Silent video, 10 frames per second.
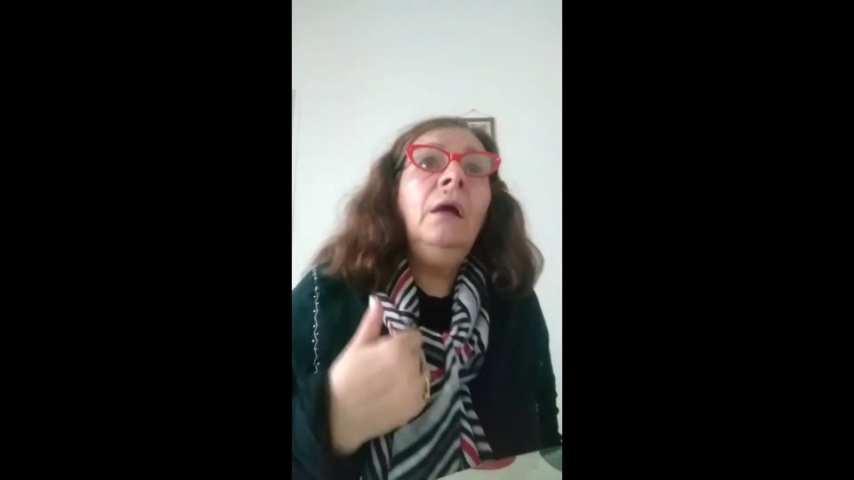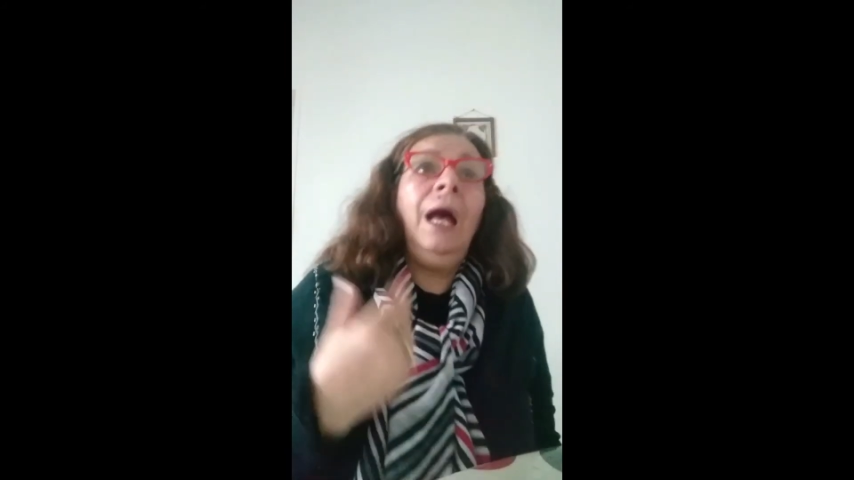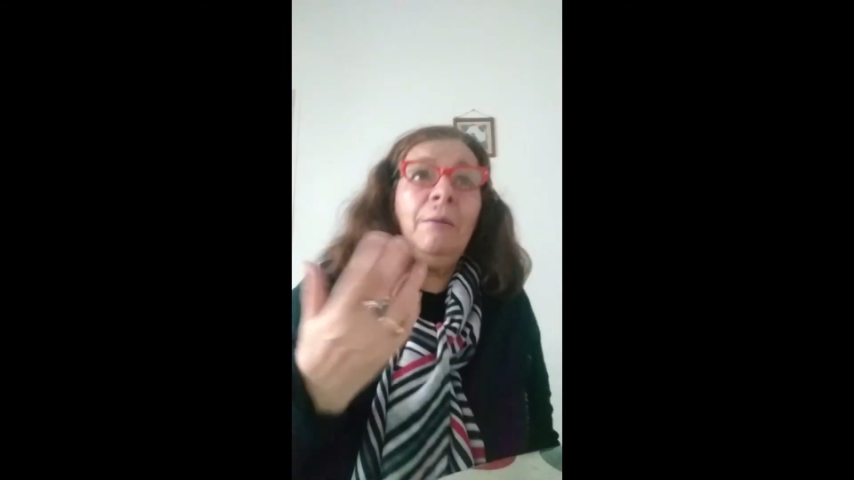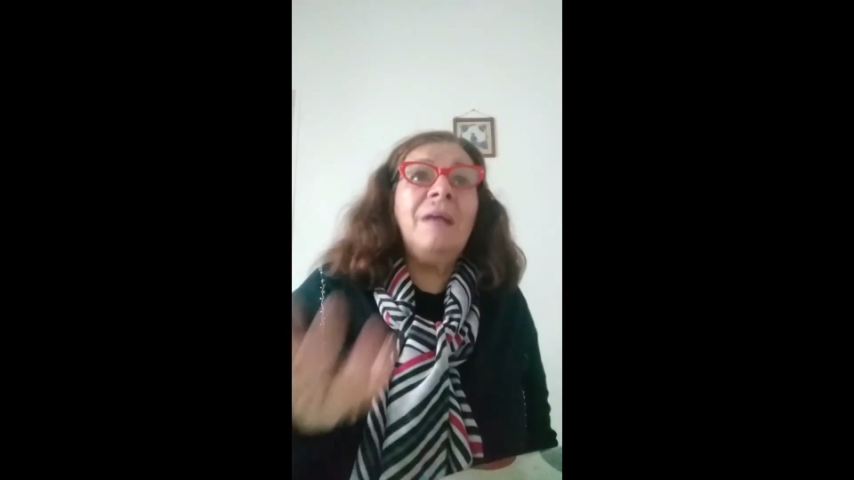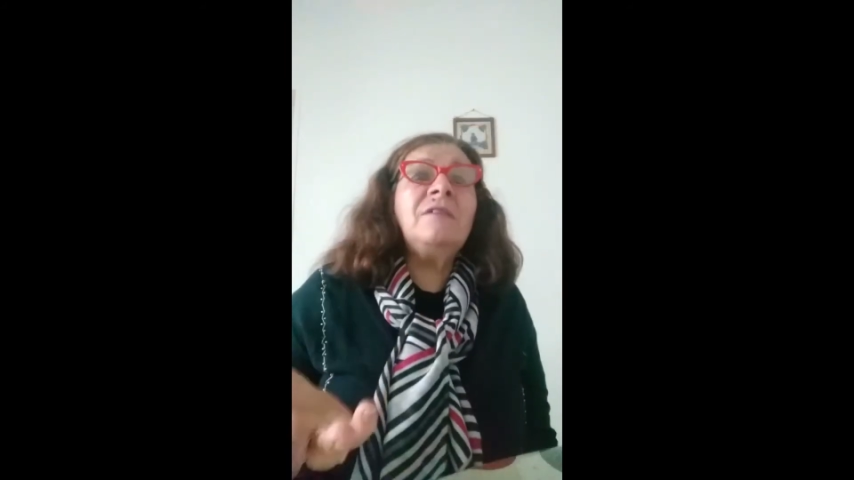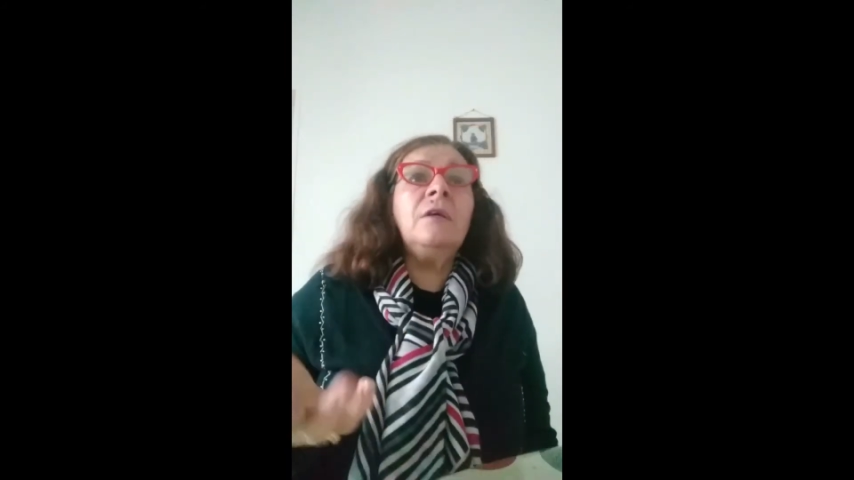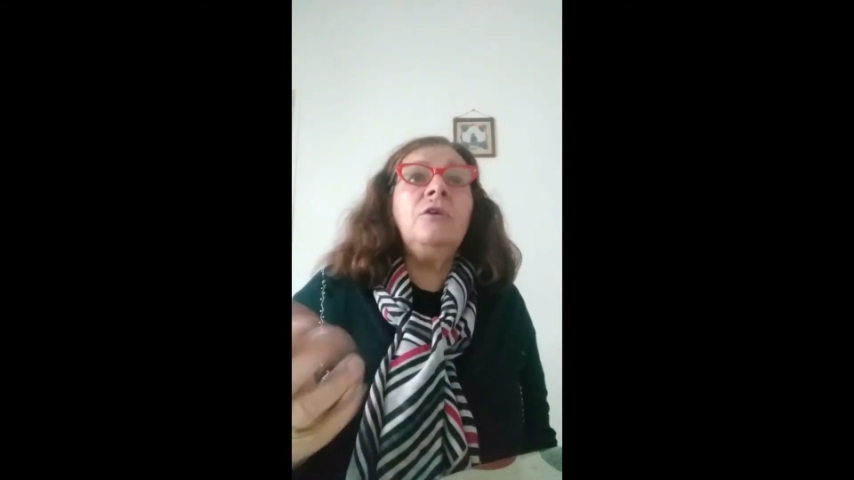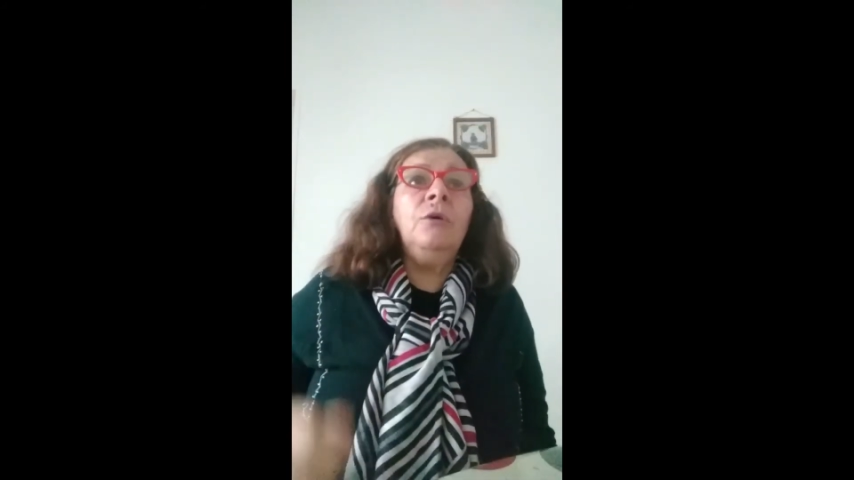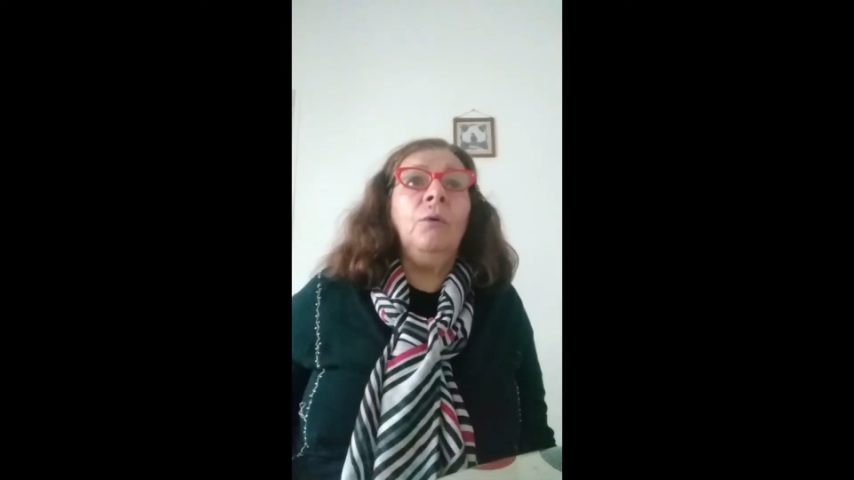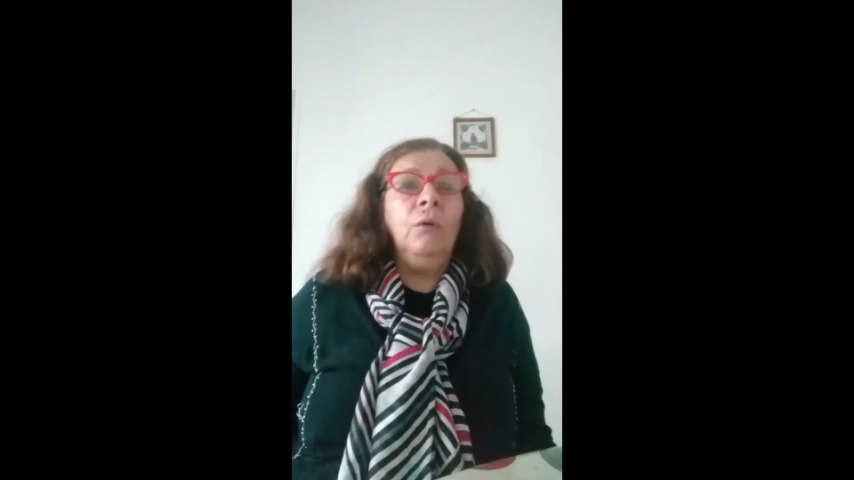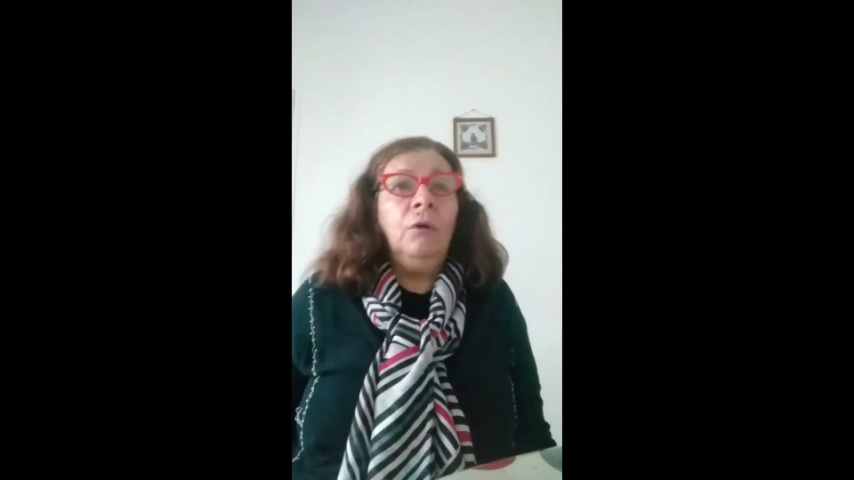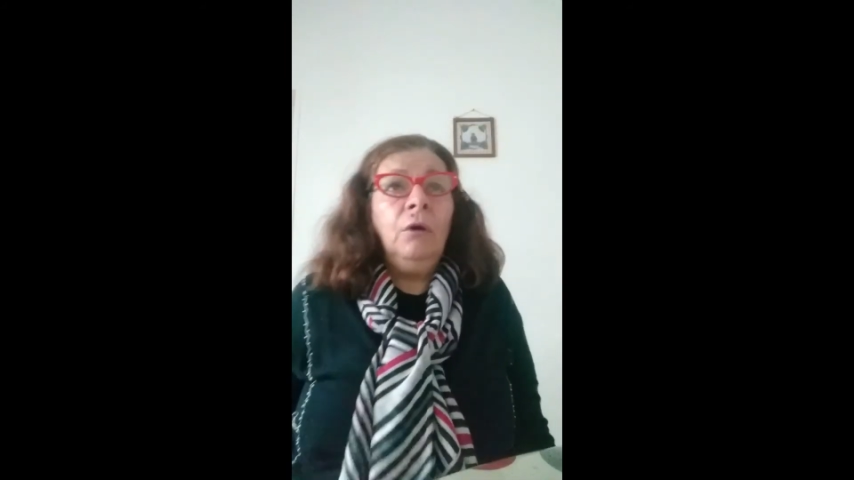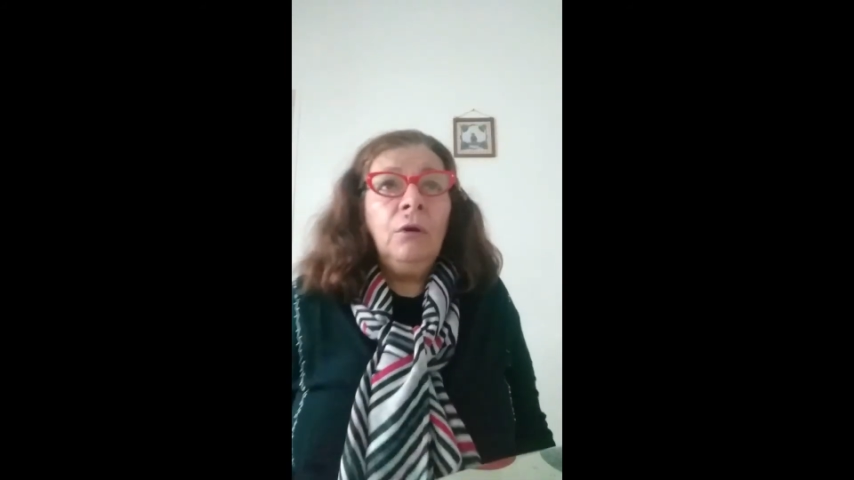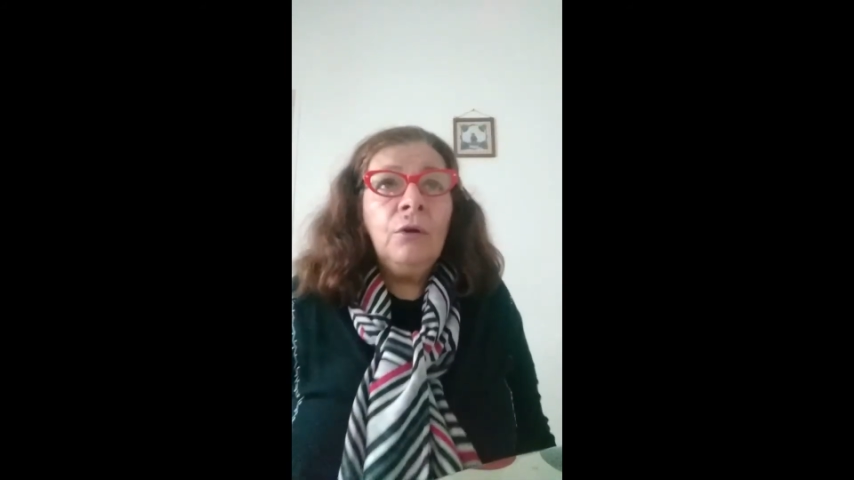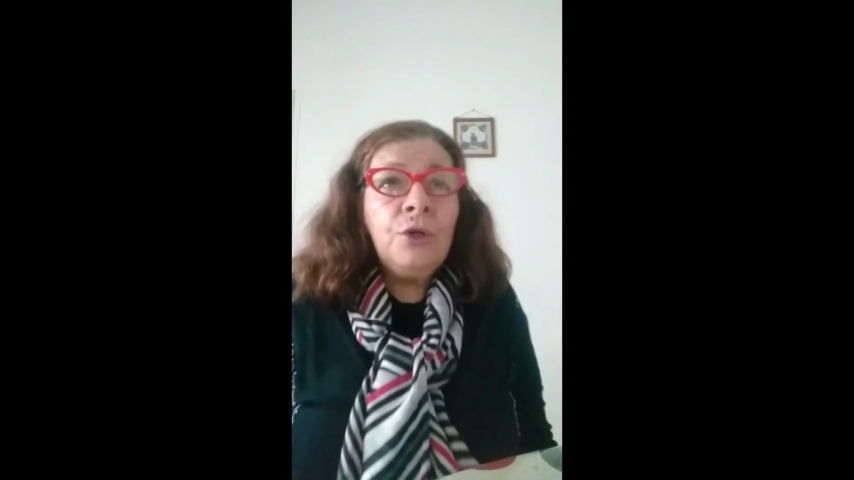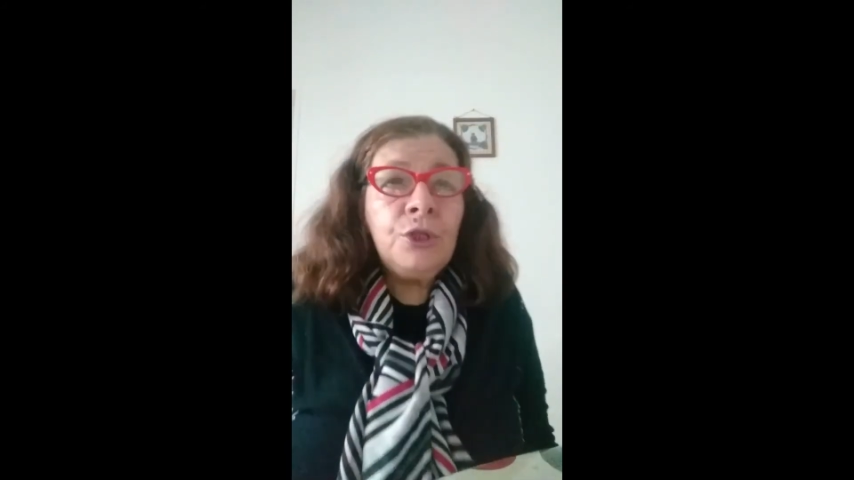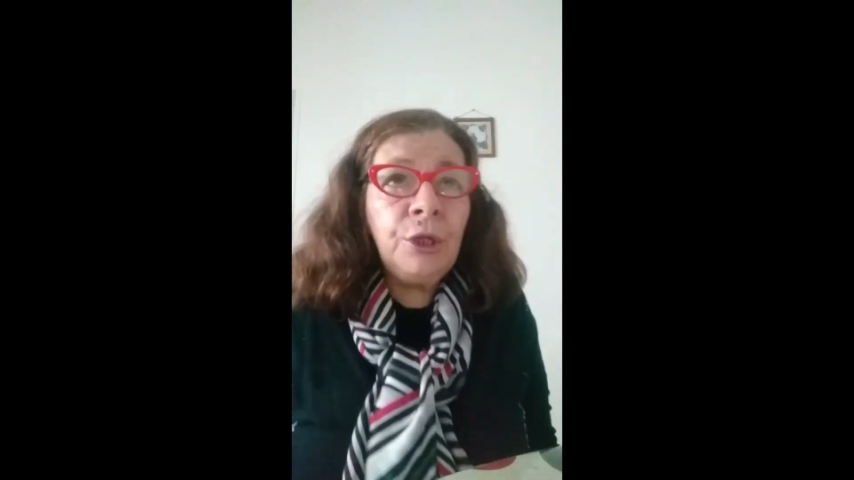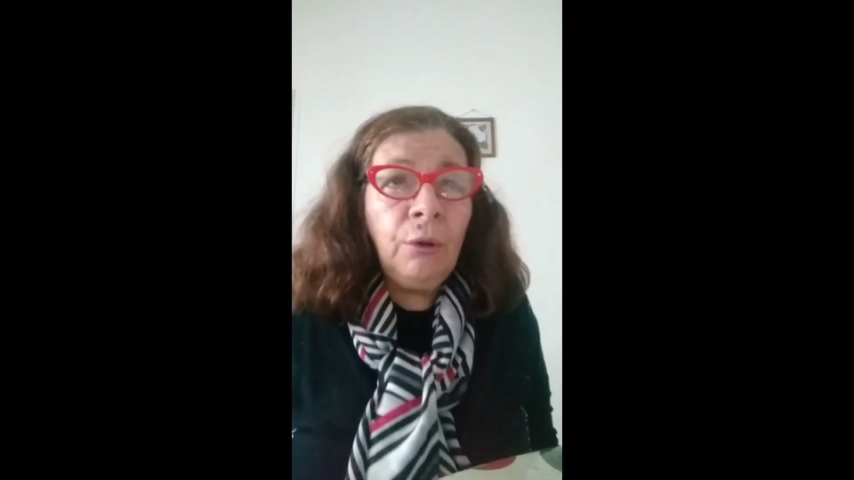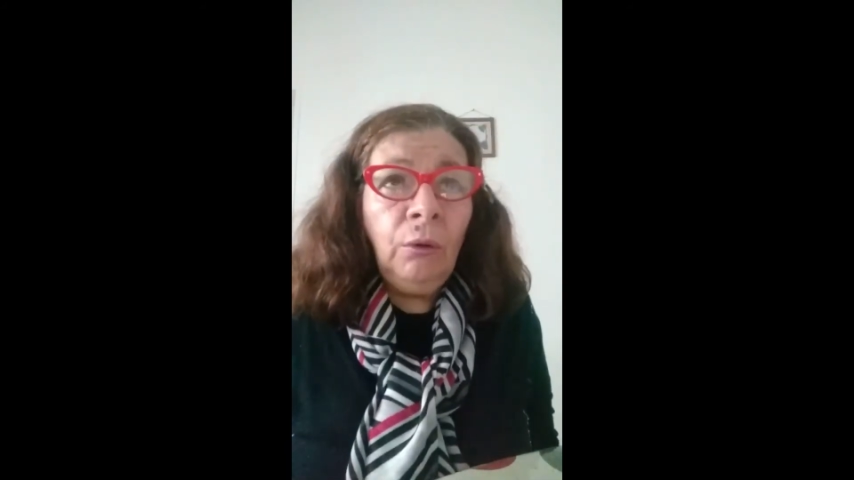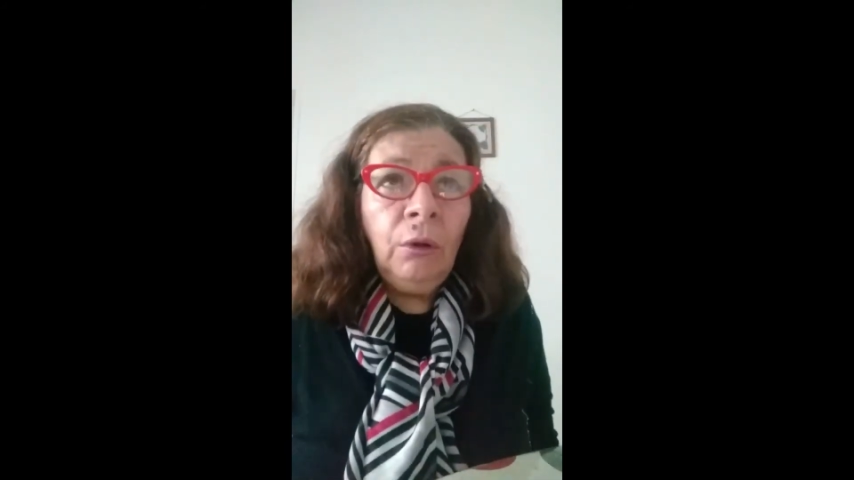I'm asking you
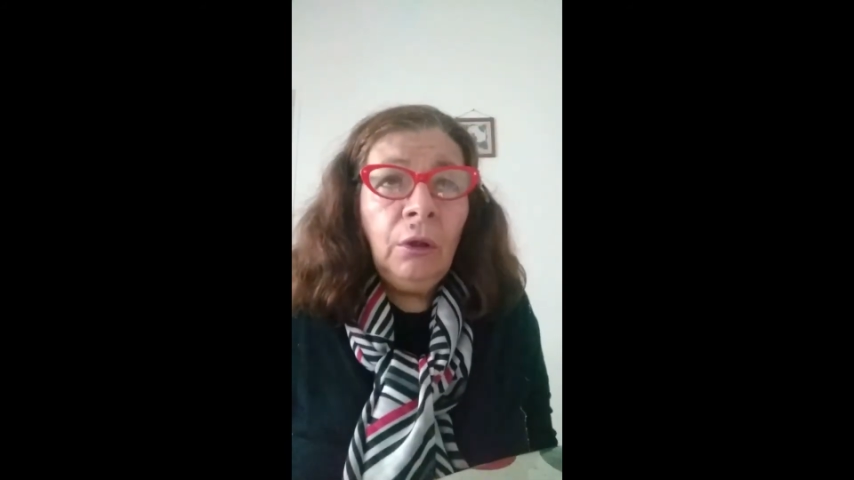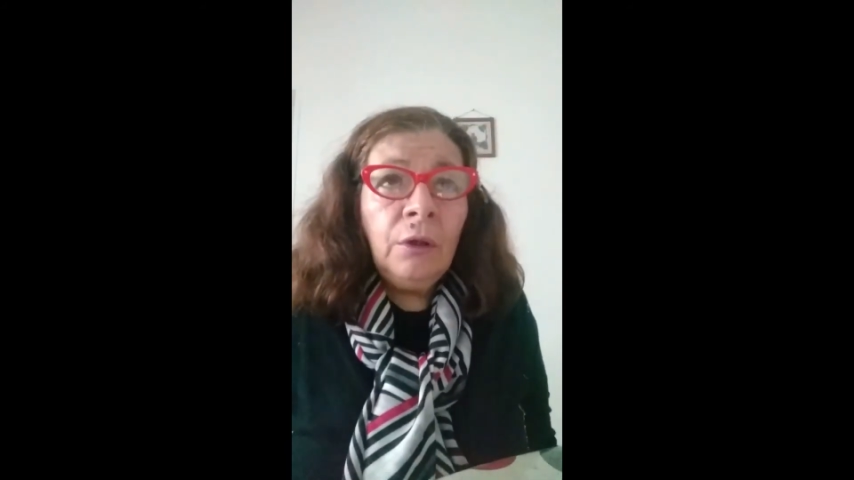to